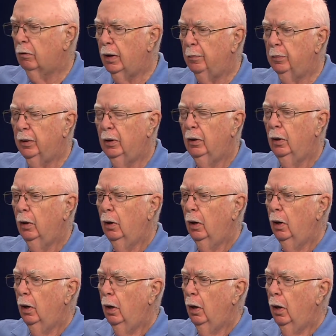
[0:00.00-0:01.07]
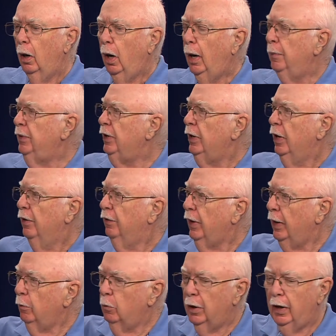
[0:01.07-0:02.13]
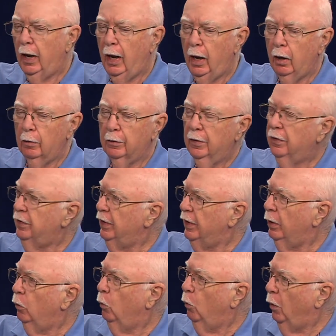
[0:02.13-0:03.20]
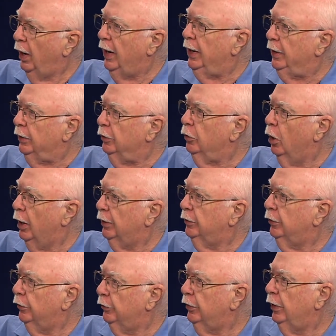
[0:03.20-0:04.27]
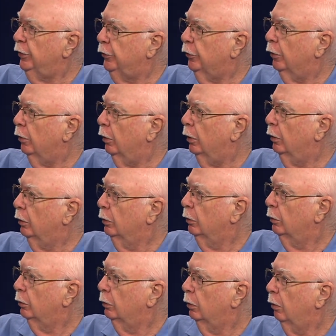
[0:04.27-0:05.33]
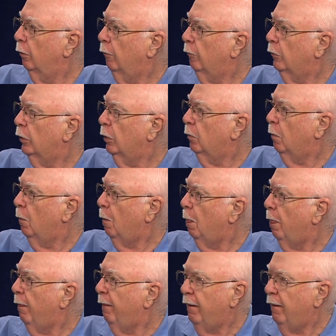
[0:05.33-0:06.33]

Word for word: Rep. I mean, they went out of their way not to censure her. Yeah, well, that might be Omar.